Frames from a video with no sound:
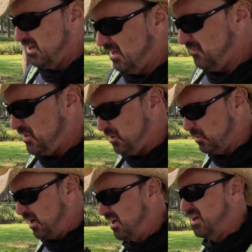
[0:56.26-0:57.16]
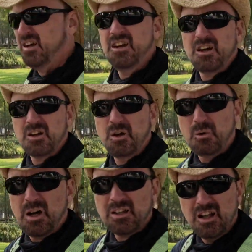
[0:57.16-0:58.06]
If you go
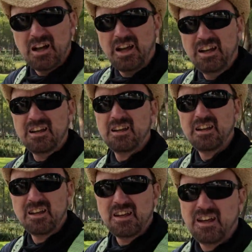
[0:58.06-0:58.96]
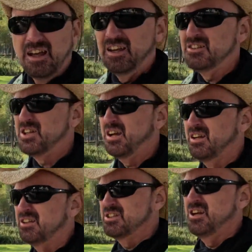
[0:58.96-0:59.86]
online and check
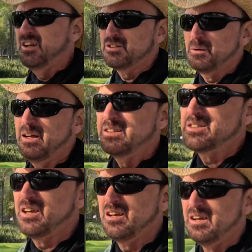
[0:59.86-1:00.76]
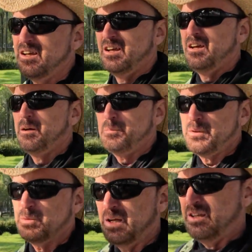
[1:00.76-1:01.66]
exchange rates
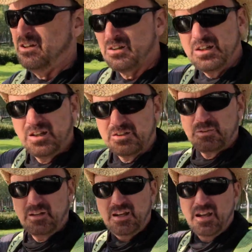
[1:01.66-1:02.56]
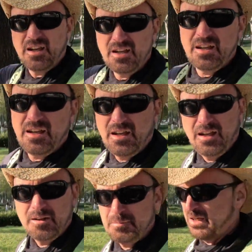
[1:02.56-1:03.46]
between your country
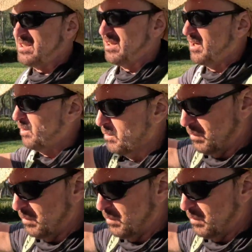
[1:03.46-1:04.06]
and Mexico or